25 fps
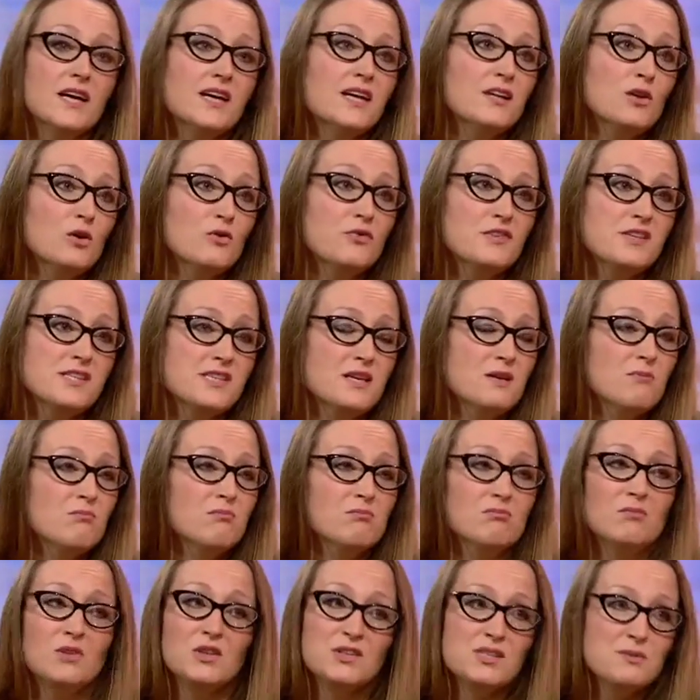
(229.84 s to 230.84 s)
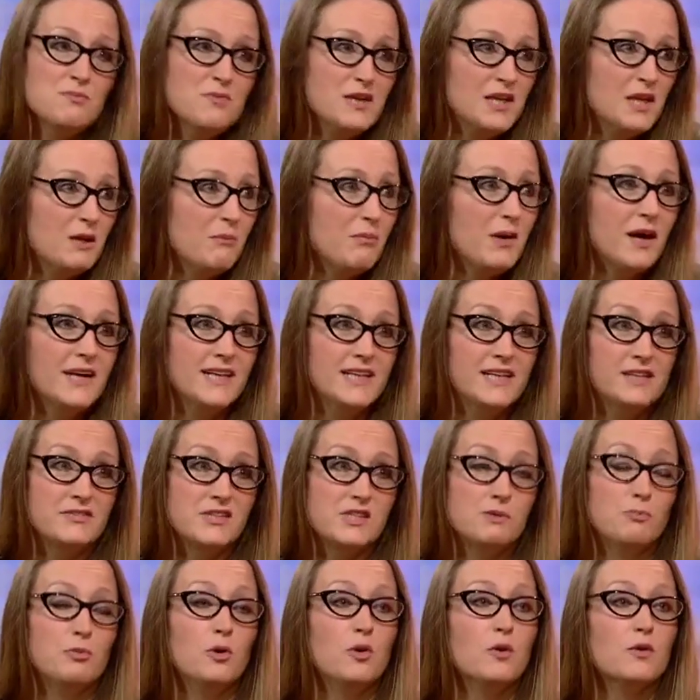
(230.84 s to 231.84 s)
and obviously multi-million package of
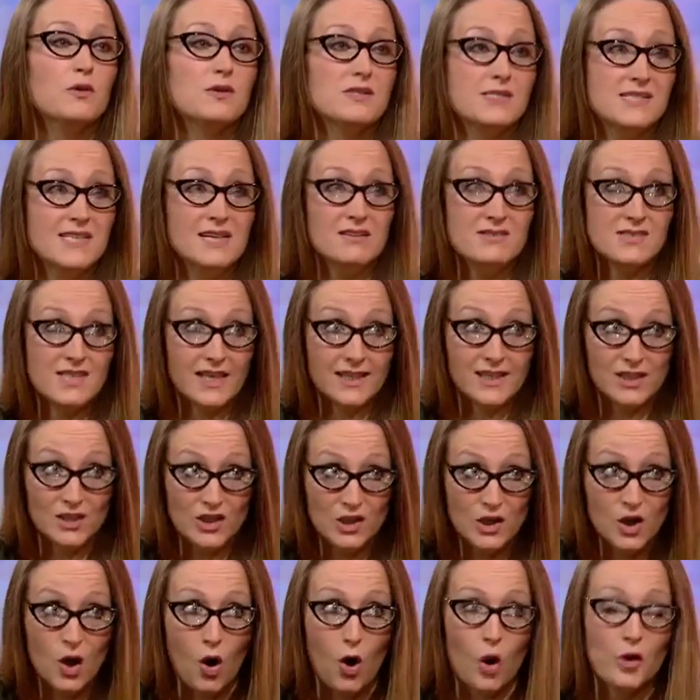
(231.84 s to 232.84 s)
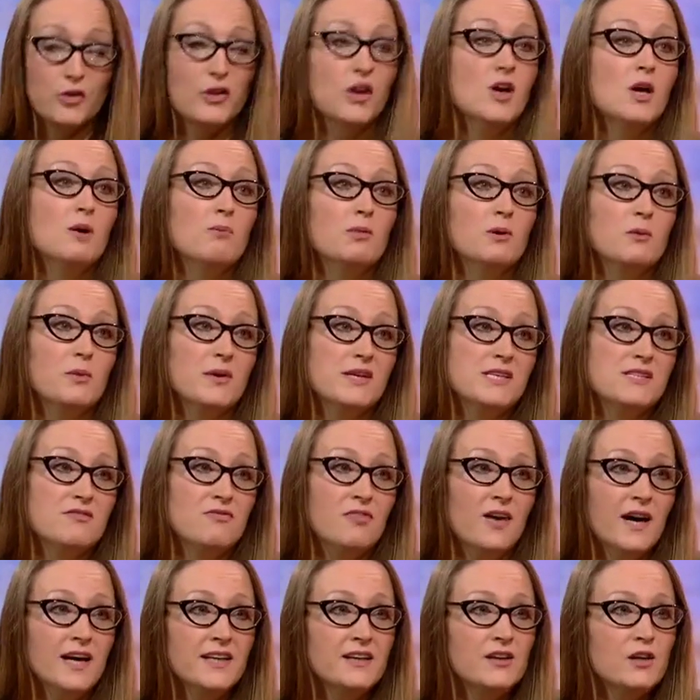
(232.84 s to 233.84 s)
support sounds like a lot, but when
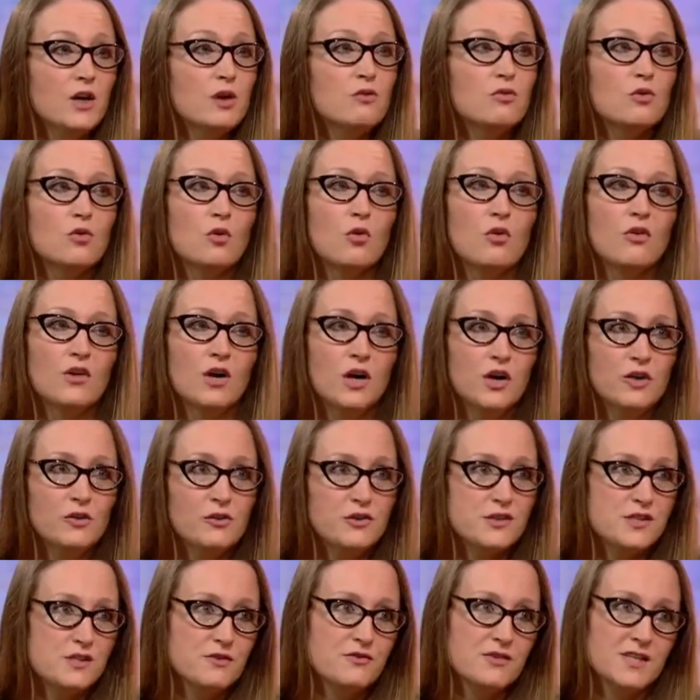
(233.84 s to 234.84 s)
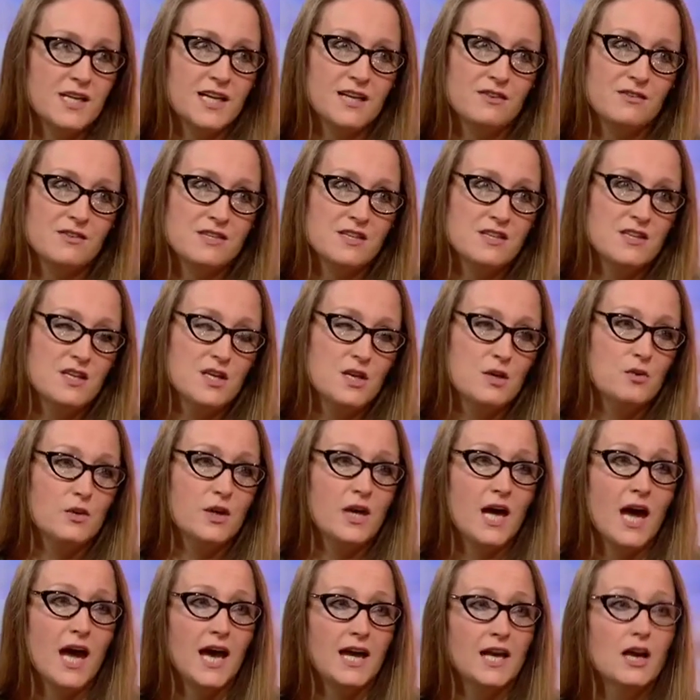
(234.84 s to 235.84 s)
divided over all the hundreds of towns in the
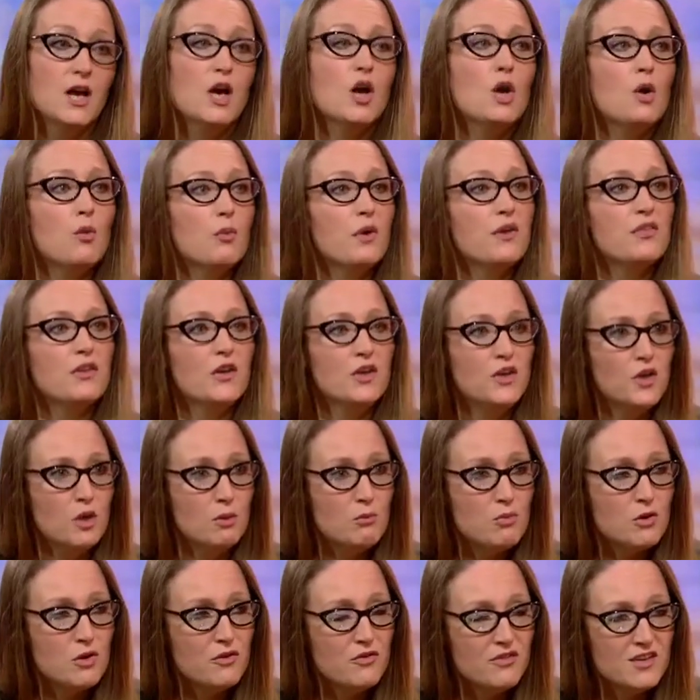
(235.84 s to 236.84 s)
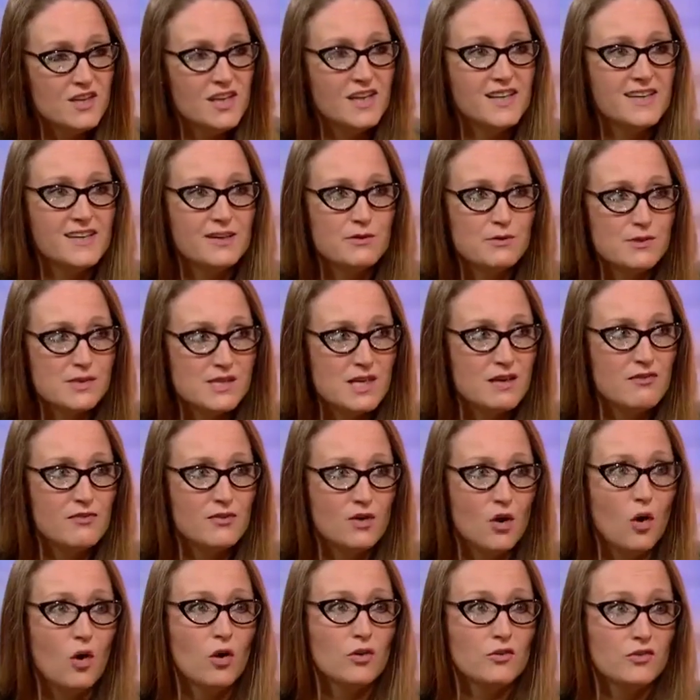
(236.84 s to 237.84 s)
UK with a number of the issues they've
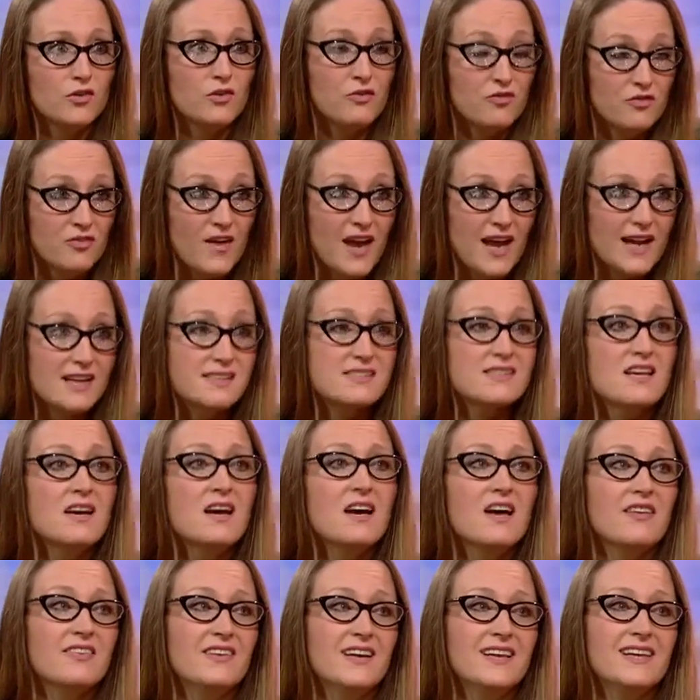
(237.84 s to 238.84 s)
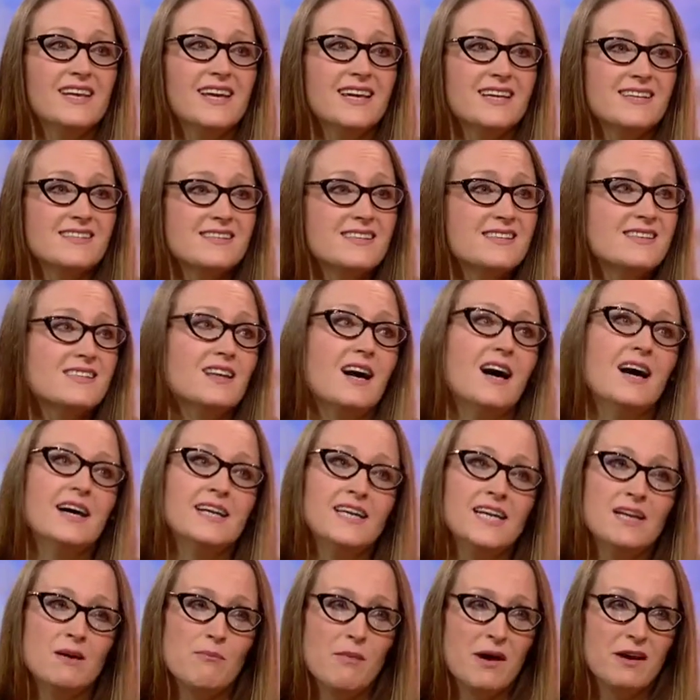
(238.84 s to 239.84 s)
got to face, then it's a
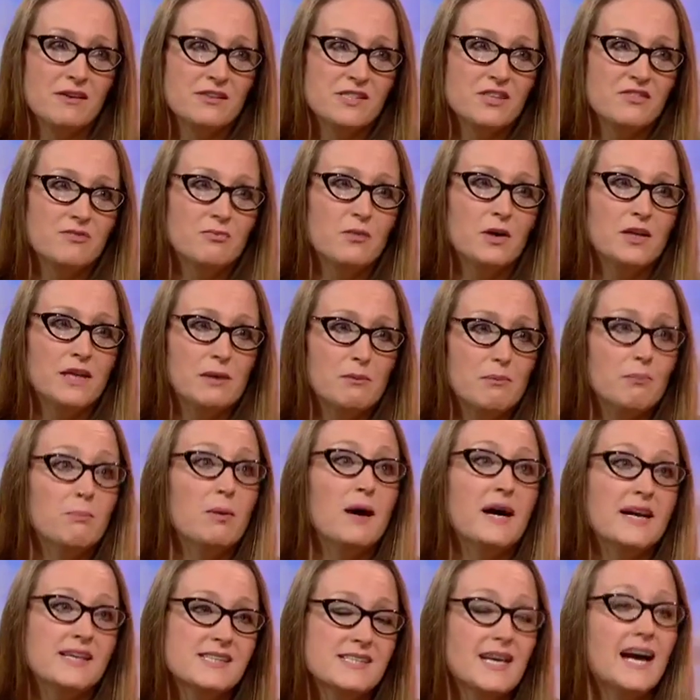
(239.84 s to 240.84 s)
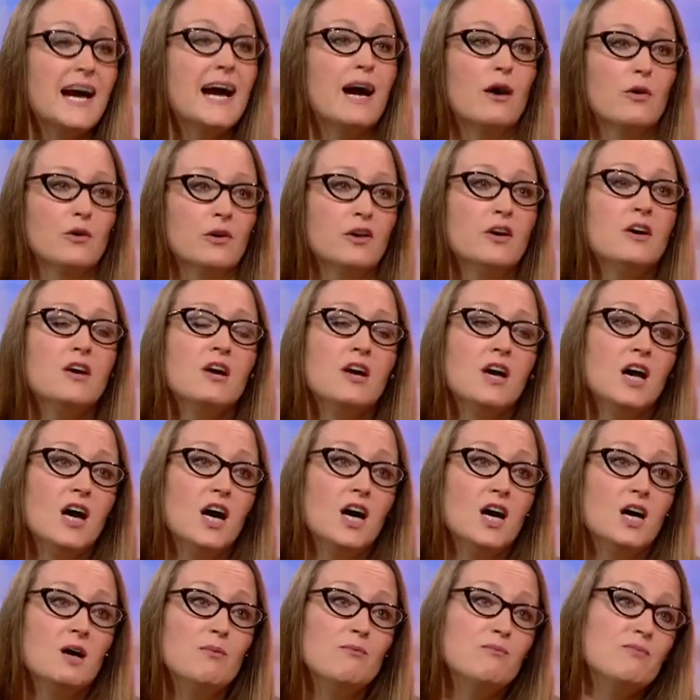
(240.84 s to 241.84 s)
tiny amount of money by town.
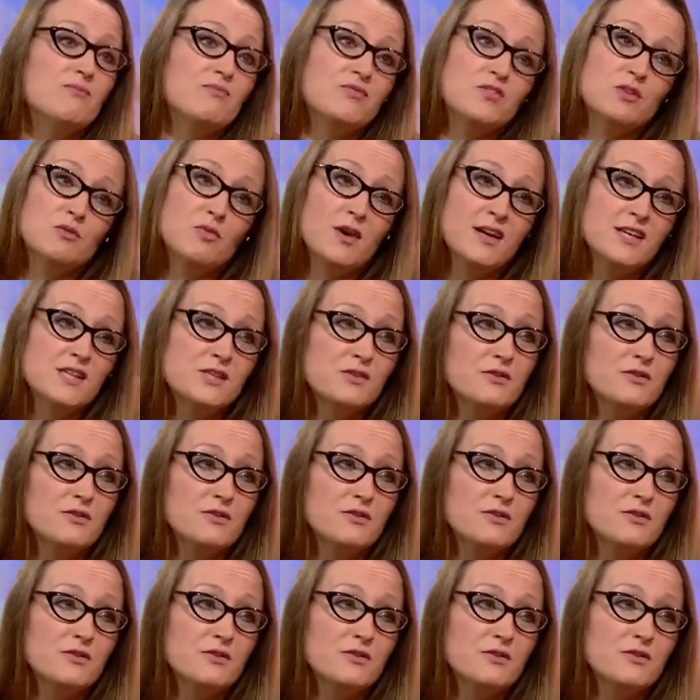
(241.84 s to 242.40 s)
The rates